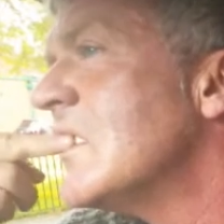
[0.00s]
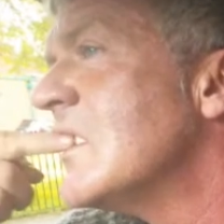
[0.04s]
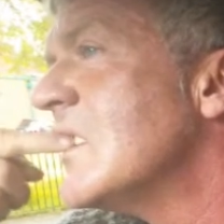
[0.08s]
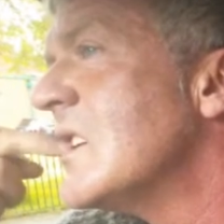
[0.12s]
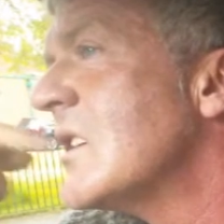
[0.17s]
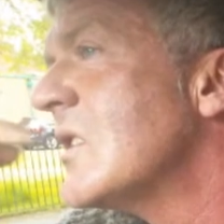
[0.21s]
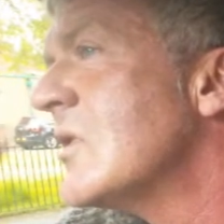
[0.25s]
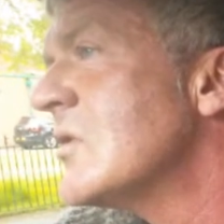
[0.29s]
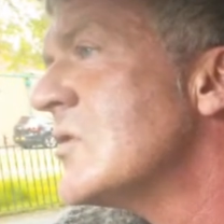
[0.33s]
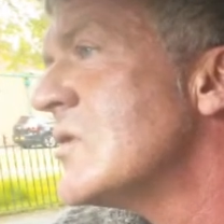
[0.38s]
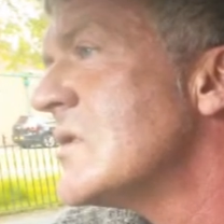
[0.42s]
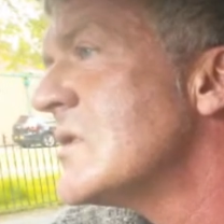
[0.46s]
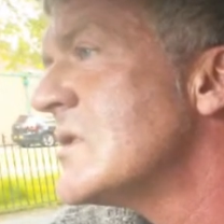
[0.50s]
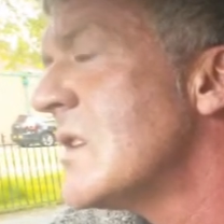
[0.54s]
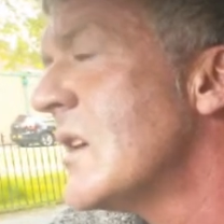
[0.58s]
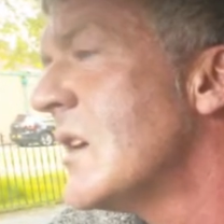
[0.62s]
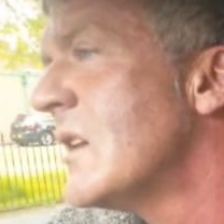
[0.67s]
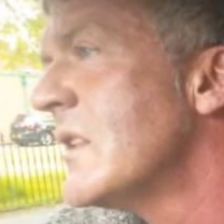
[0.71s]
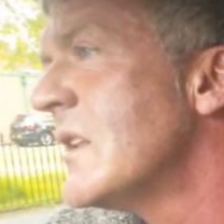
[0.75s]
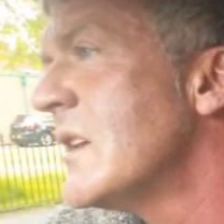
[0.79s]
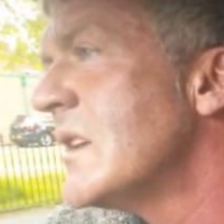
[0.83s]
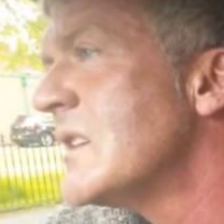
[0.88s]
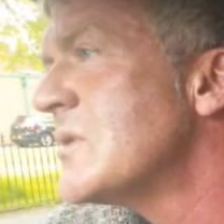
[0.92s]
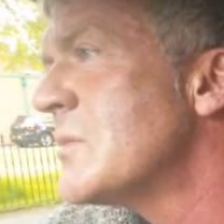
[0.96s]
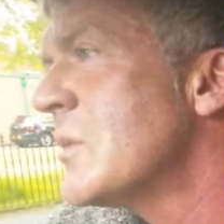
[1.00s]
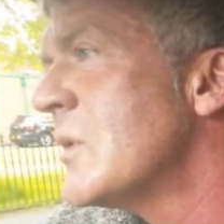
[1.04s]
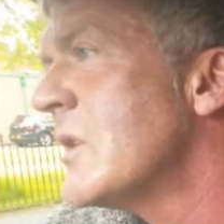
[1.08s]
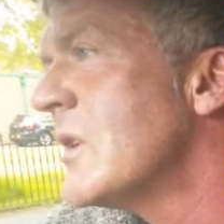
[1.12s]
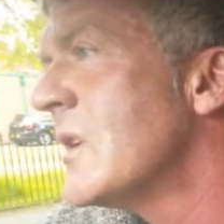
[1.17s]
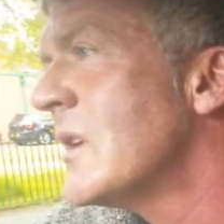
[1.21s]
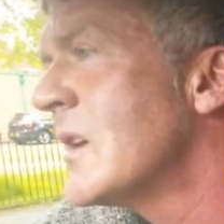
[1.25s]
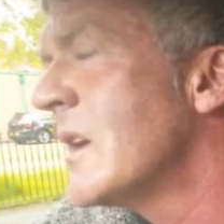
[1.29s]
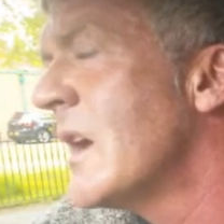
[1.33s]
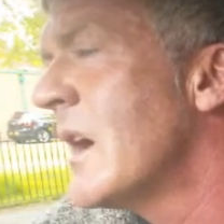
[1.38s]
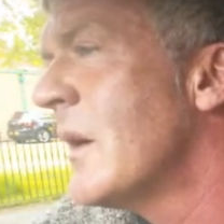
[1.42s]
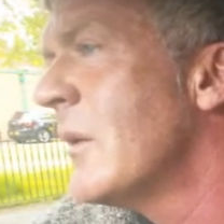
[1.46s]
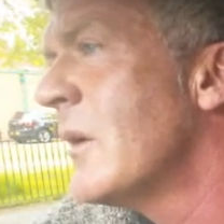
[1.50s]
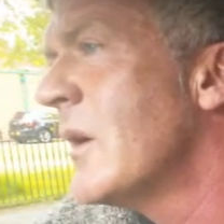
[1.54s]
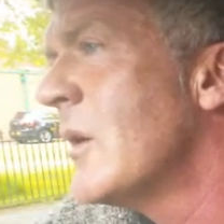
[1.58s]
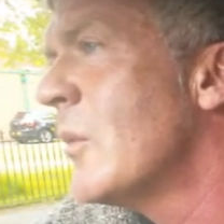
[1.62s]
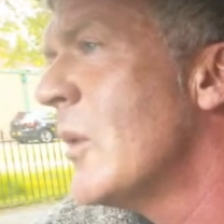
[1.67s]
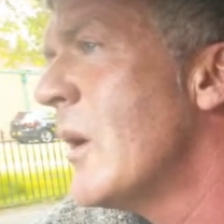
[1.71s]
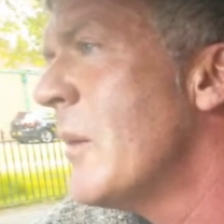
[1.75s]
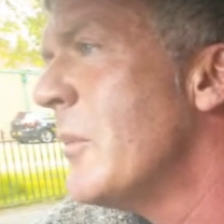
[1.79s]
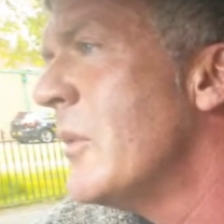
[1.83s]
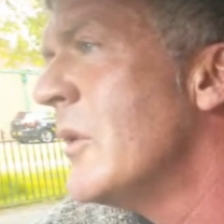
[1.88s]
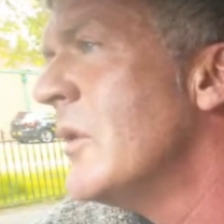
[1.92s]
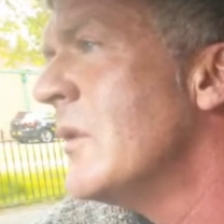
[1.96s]
In countries like this where you can carry a
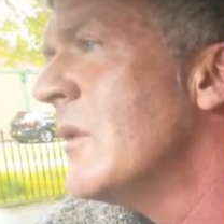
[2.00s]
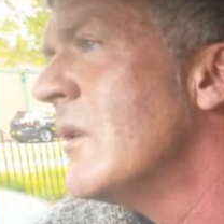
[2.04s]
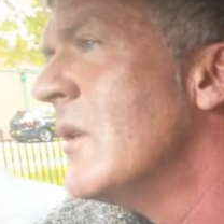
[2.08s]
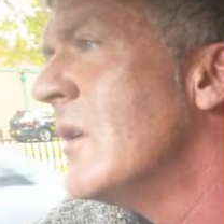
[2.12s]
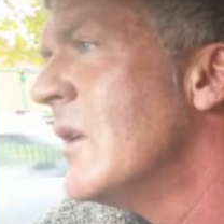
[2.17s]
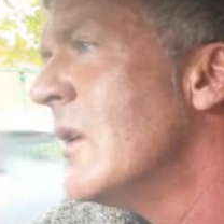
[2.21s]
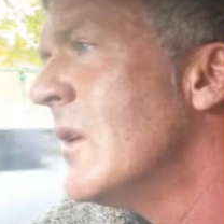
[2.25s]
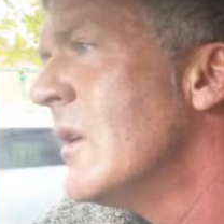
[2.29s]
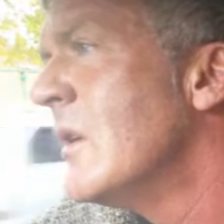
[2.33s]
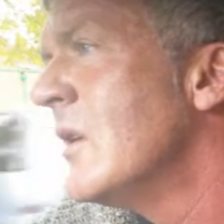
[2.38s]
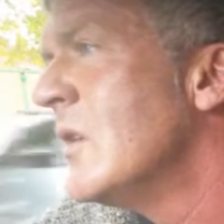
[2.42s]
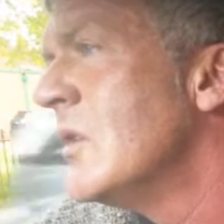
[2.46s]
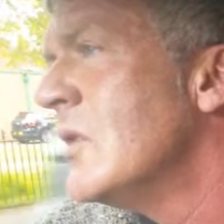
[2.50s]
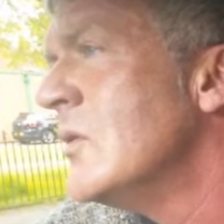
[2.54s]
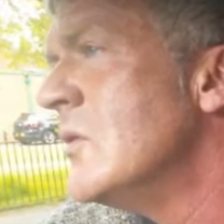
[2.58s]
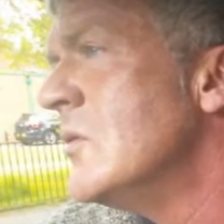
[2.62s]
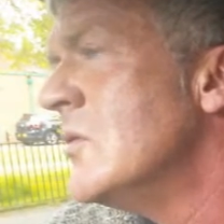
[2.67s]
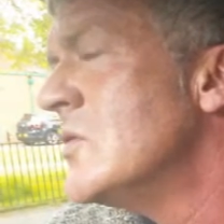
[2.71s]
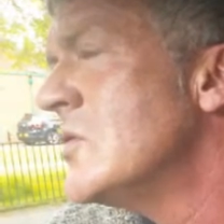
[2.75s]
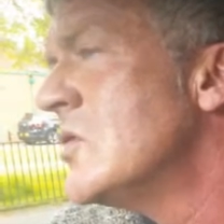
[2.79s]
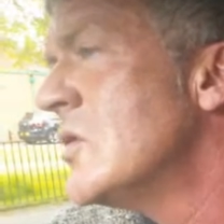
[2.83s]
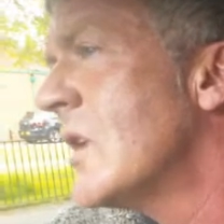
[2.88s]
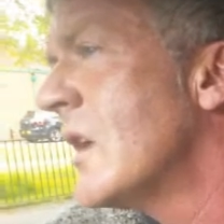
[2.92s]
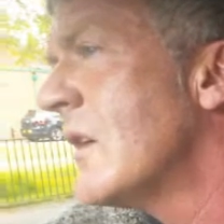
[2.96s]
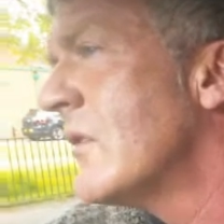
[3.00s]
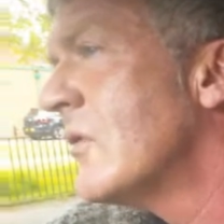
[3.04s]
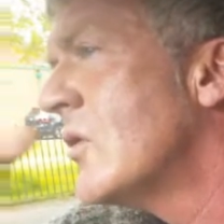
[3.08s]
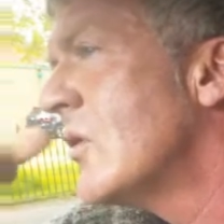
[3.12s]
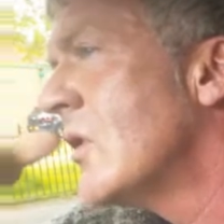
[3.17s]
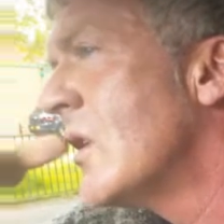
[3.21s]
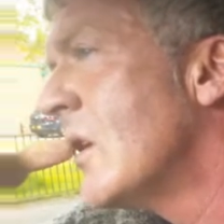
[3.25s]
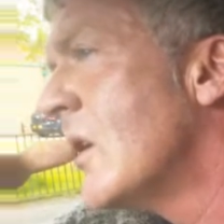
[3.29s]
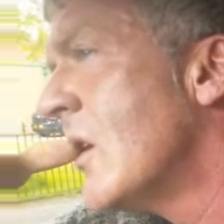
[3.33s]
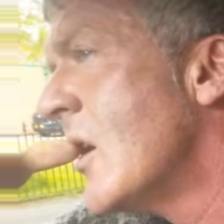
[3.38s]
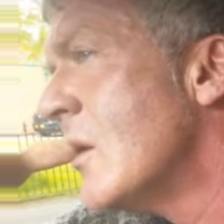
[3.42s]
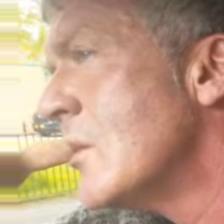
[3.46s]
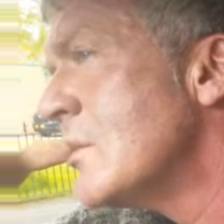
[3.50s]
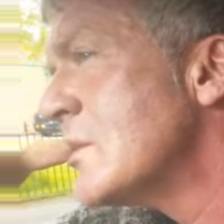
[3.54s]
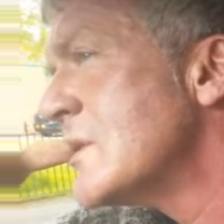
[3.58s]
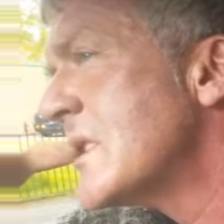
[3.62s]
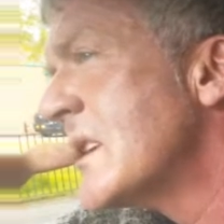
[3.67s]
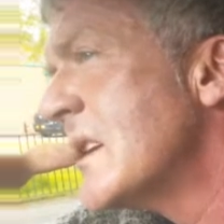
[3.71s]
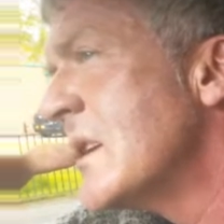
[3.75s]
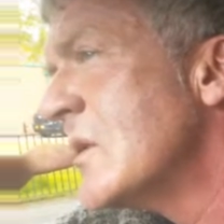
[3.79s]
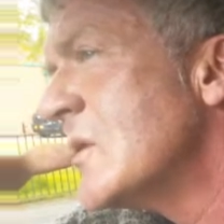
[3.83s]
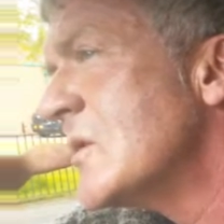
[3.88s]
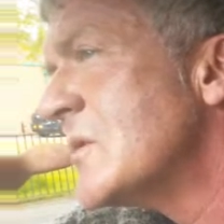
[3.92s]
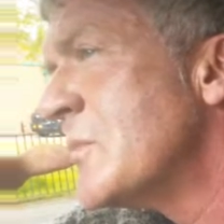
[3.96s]
weapon, you should have good unarmed
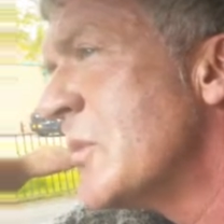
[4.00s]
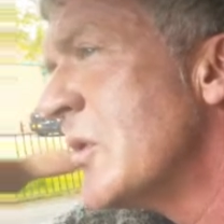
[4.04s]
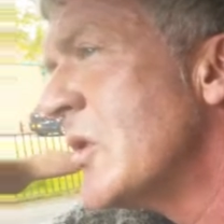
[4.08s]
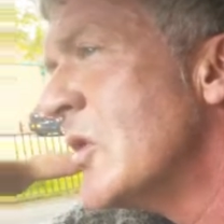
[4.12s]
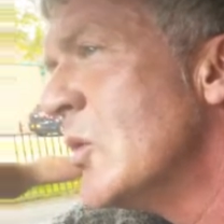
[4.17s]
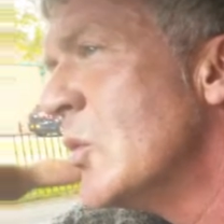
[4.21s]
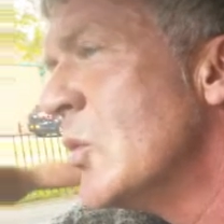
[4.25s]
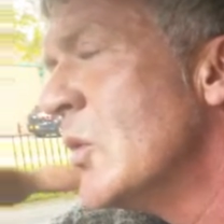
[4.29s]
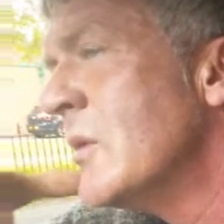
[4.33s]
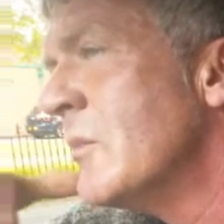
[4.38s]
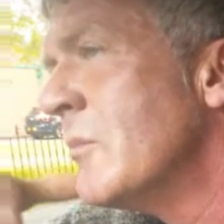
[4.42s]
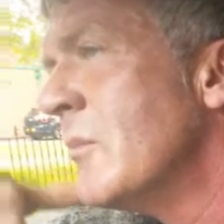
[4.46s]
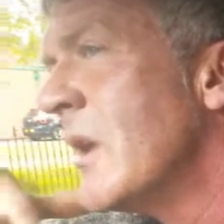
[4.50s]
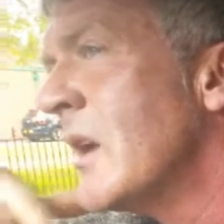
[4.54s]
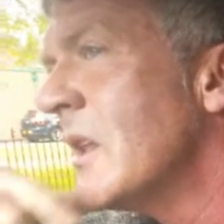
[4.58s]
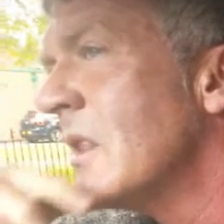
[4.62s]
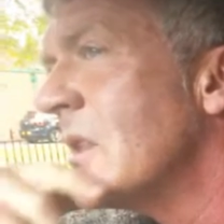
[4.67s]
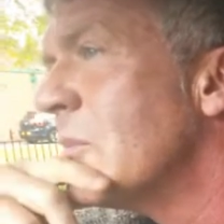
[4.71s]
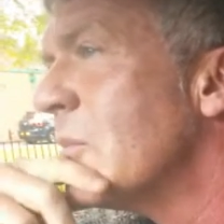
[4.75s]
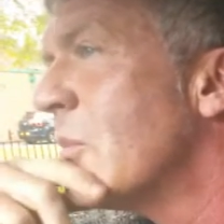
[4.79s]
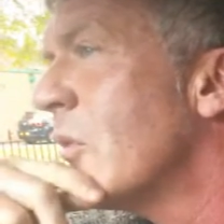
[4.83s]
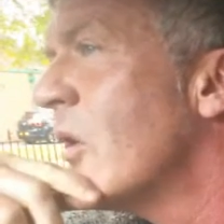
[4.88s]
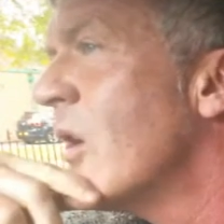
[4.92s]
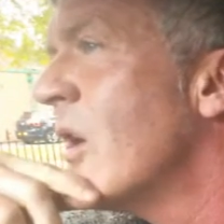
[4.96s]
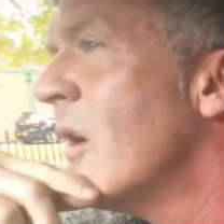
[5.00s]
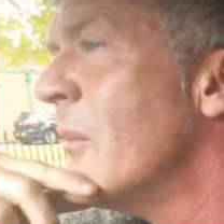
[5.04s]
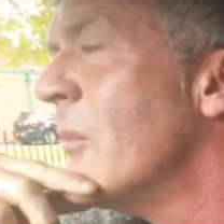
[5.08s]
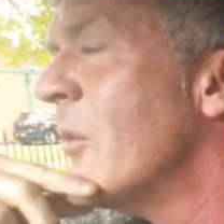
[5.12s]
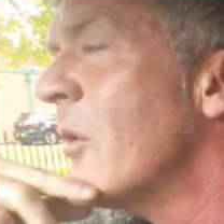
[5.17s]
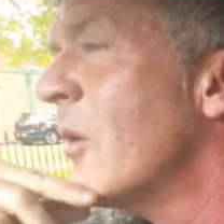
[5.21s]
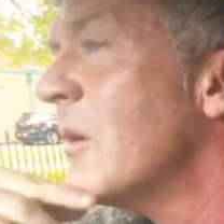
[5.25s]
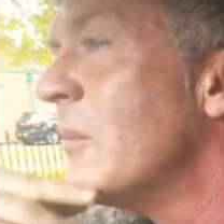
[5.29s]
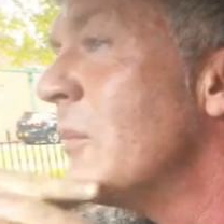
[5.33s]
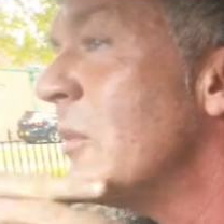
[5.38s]
skills, but you wouldn't make them primary.